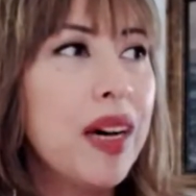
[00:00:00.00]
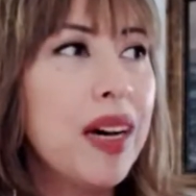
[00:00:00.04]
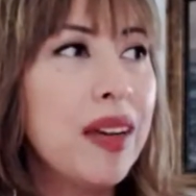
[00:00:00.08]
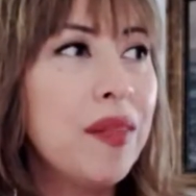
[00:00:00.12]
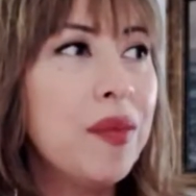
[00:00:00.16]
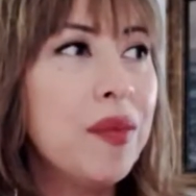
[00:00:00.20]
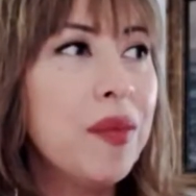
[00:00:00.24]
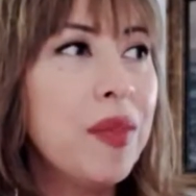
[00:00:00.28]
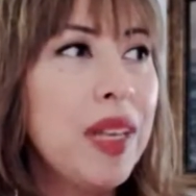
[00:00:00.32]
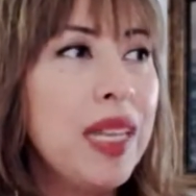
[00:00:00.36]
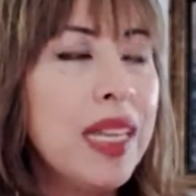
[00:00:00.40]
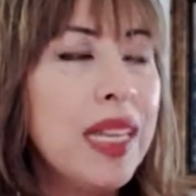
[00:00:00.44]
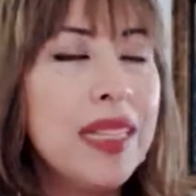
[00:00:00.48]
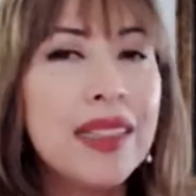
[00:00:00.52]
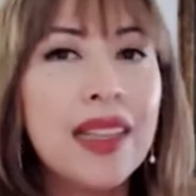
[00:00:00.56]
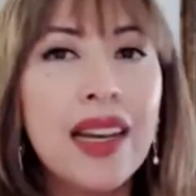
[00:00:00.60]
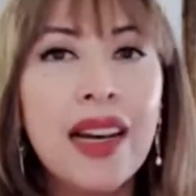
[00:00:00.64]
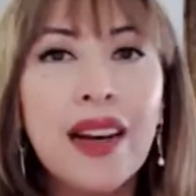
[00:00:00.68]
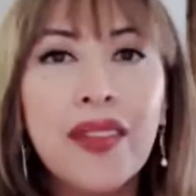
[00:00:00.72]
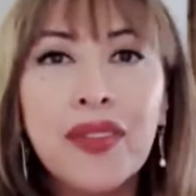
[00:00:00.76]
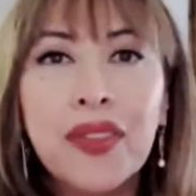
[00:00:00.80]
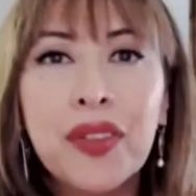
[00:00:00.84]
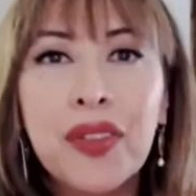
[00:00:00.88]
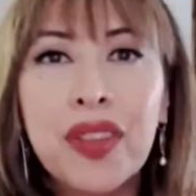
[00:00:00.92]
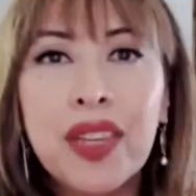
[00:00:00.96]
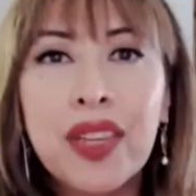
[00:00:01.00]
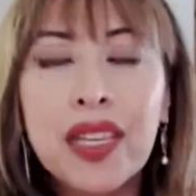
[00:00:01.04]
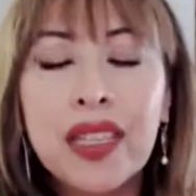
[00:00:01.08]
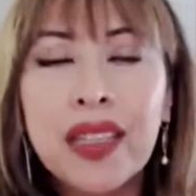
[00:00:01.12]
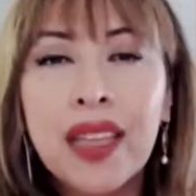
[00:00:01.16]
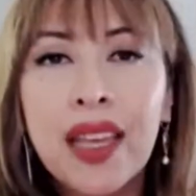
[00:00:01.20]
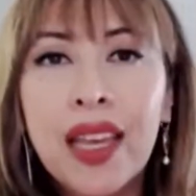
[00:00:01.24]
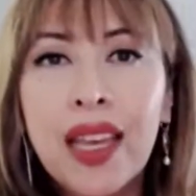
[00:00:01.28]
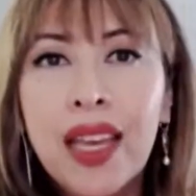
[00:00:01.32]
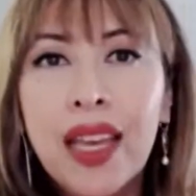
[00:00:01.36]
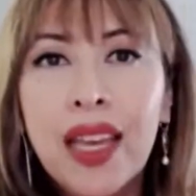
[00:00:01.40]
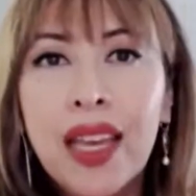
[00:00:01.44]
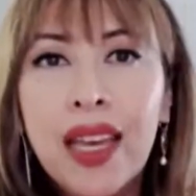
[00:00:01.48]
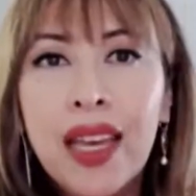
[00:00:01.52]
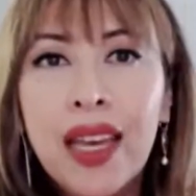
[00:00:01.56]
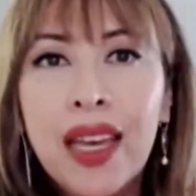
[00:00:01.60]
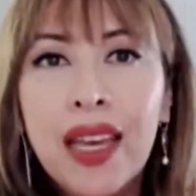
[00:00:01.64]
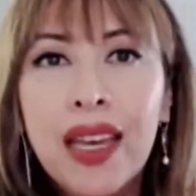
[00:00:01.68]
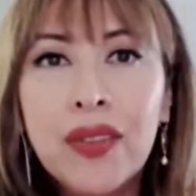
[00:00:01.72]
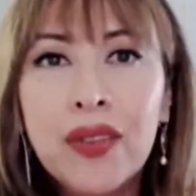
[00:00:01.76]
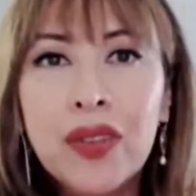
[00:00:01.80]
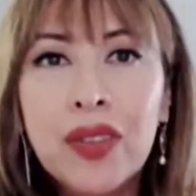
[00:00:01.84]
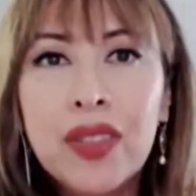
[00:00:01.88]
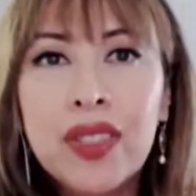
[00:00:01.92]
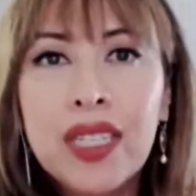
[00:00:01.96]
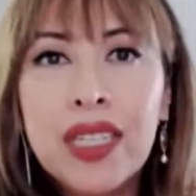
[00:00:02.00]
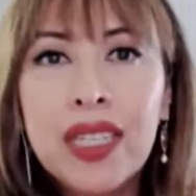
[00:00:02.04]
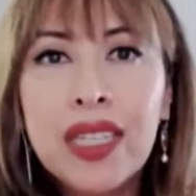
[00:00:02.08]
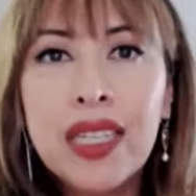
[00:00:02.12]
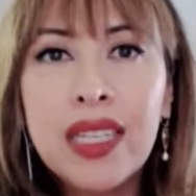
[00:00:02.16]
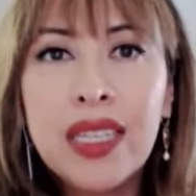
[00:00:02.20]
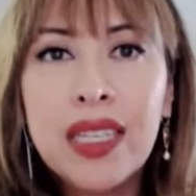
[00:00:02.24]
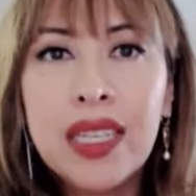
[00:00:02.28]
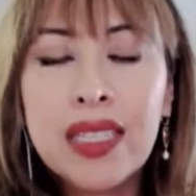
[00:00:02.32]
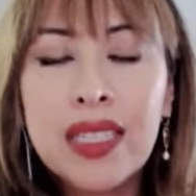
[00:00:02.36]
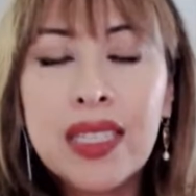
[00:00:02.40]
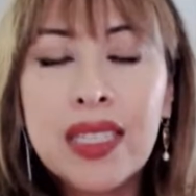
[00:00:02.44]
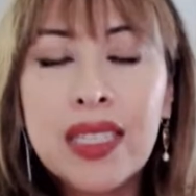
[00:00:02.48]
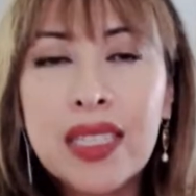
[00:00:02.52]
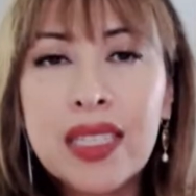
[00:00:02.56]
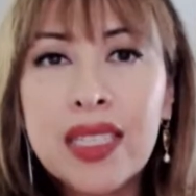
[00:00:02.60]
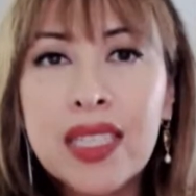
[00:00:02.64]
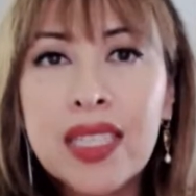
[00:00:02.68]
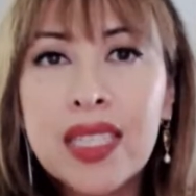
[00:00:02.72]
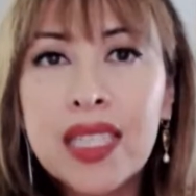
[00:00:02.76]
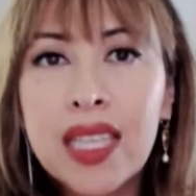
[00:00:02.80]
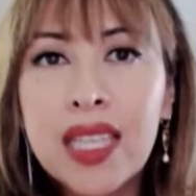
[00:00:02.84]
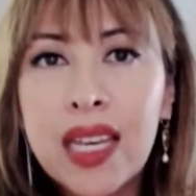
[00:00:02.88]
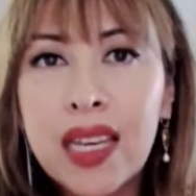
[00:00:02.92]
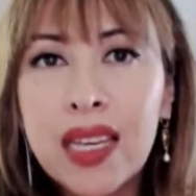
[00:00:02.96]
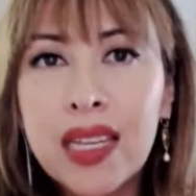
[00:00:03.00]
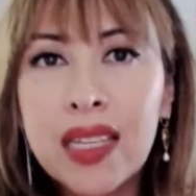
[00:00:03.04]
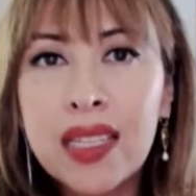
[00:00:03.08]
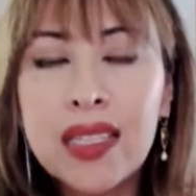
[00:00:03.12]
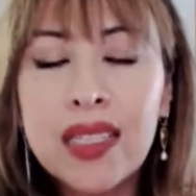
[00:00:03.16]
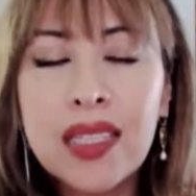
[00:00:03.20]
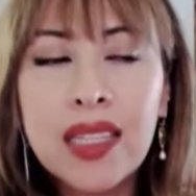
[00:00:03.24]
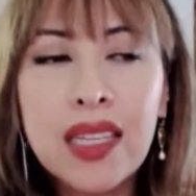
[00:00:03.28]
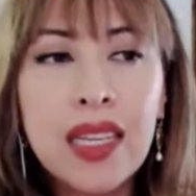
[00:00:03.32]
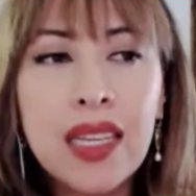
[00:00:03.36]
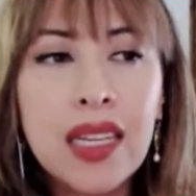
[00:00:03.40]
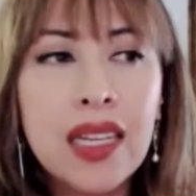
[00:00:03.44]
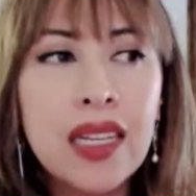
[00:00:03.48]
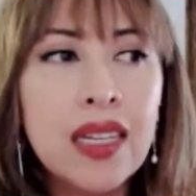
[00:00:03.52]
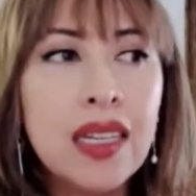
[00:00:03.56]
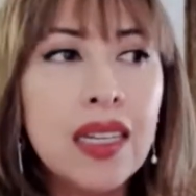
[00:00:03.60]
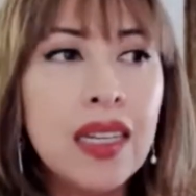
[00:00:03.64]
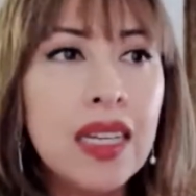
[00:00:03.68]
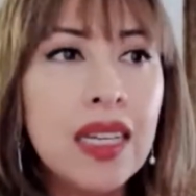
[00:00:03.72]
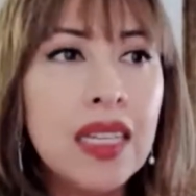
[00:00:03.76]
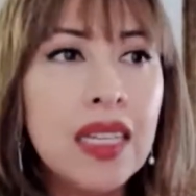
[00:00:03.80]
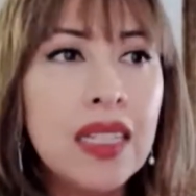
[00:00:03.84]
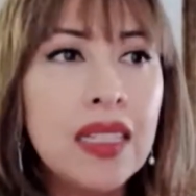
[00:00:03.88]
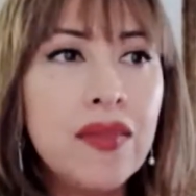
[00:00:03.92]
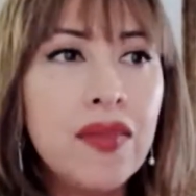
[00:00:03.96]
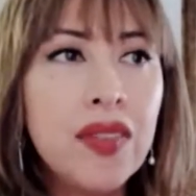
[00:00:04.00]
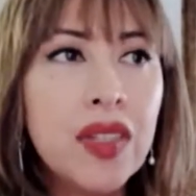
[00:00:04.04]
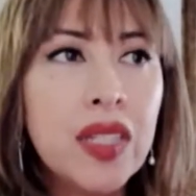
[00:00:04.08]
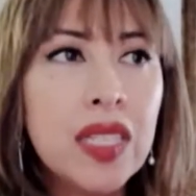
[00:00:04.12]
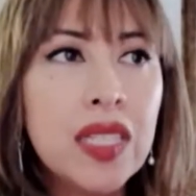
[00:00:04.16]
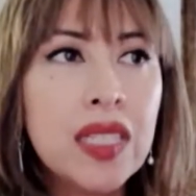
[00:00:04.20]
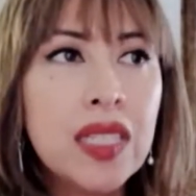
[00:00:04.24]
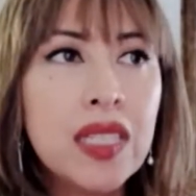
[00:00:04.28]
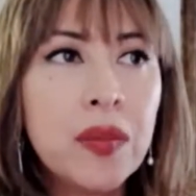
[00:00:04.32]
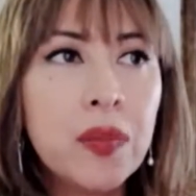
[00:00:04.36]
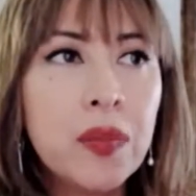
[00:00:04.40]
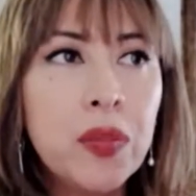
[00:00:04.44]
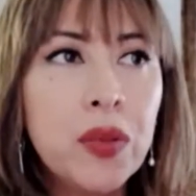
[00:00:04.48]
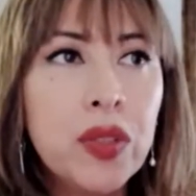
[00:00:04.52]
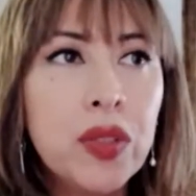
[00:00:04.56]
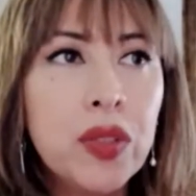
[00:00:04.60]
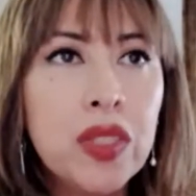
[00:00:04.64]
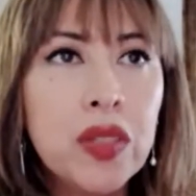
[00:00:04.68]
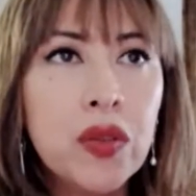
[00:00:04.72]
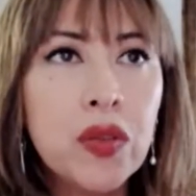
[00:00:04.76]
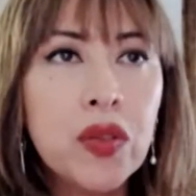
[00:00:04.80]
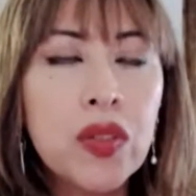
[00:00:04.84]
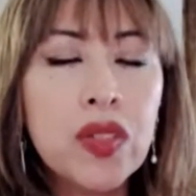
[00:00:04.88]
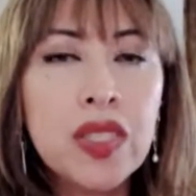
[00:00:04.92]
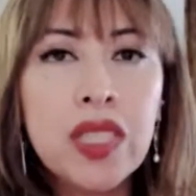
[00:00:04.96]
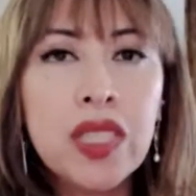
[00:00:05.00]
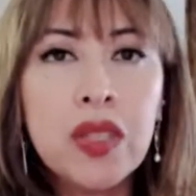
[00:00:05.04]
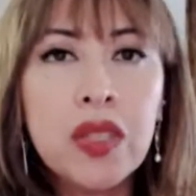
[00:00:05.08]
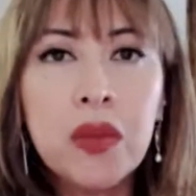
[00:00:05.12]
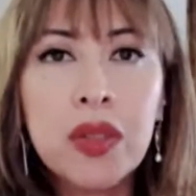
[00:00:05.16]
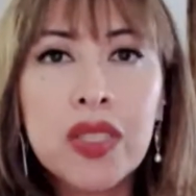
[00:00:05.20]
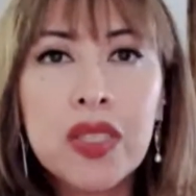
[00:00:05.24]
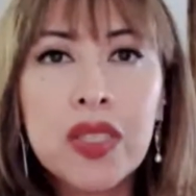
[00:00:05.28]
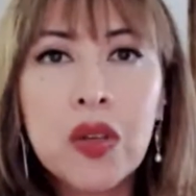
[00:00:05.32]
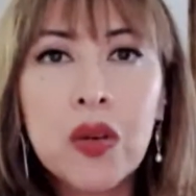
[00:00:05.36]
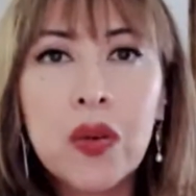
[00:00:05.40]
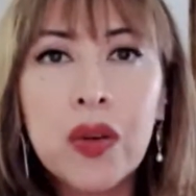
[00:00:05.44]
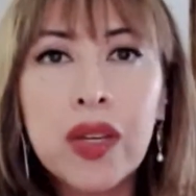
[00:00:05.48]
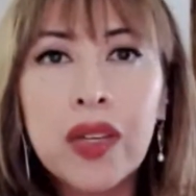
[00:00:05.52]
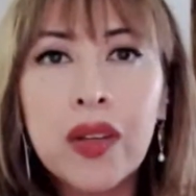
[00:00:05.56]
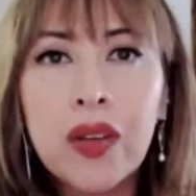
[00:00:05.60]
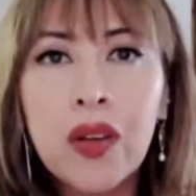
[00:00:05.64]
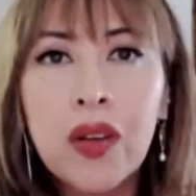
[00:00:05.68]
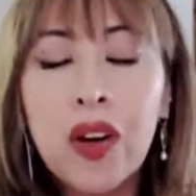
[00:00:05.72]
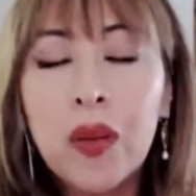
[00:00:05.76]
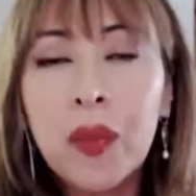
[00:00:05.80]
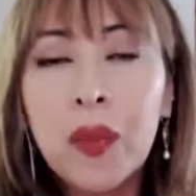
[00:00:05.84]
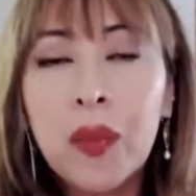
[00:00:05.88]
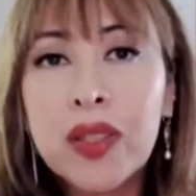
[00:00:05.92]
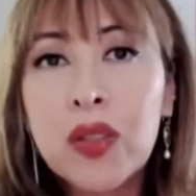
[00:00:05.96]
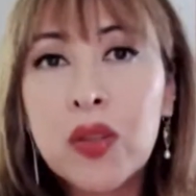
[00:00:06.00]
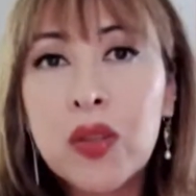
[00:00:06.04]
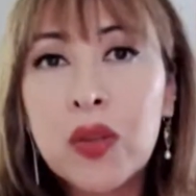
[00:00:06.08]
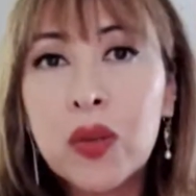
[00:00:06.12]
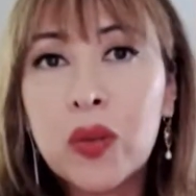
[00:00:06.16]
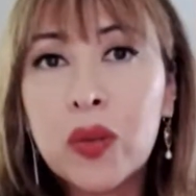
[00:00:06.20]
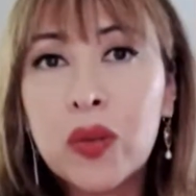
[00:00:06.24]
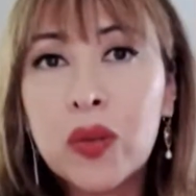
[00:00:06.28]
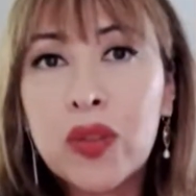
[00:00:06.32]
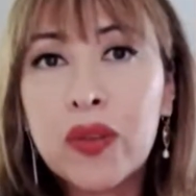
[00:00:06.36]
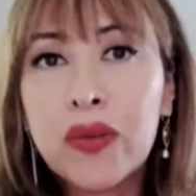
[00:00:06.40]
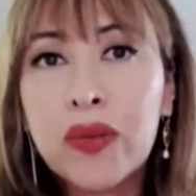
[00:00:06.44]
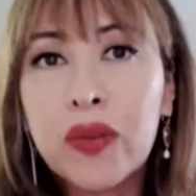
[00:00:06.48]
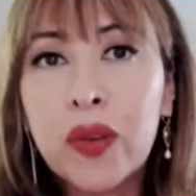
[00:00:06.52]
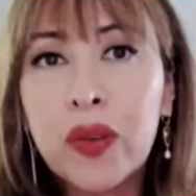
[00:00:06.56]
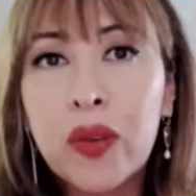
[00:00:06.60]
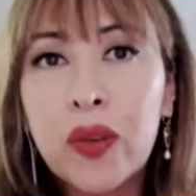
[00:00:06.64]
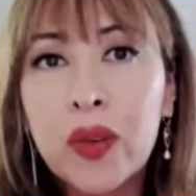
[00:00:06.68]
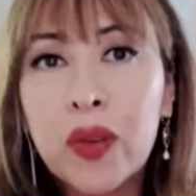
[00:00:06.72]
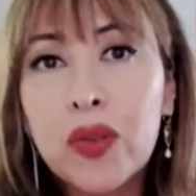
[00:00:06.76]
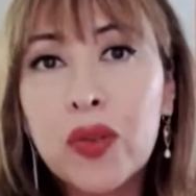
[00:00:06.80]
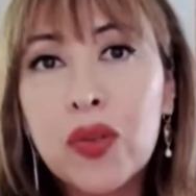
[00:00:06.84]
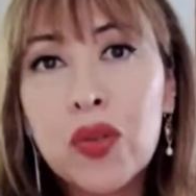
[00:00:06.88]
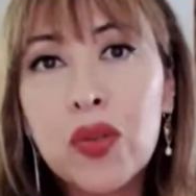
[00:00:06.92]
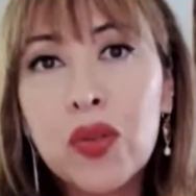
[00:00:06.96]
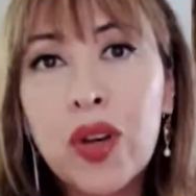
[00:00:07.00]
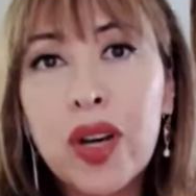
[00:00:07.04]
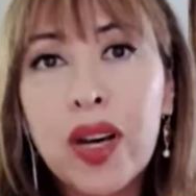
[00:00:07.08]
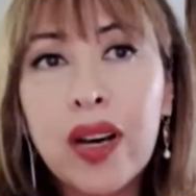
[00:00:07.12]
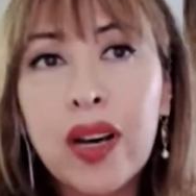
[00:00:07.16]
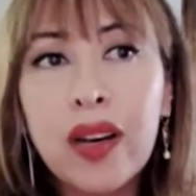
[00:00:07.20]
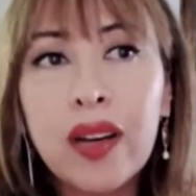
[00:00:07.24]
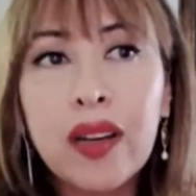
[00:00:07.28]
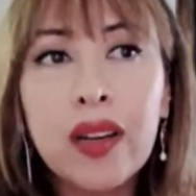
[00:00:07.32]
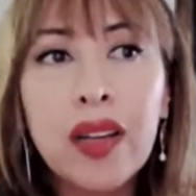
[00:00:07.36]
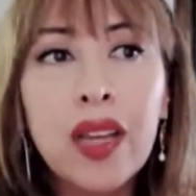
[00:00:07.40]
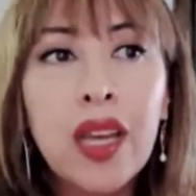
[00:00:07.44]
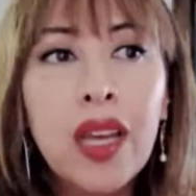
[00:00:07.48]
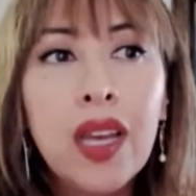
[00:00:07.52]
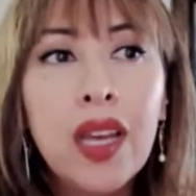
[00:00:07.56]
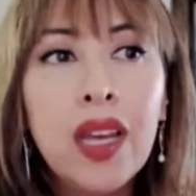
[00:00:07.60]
late after that. And today, yes, it's sad and very disappointing to see what's going on, but it's also for those who are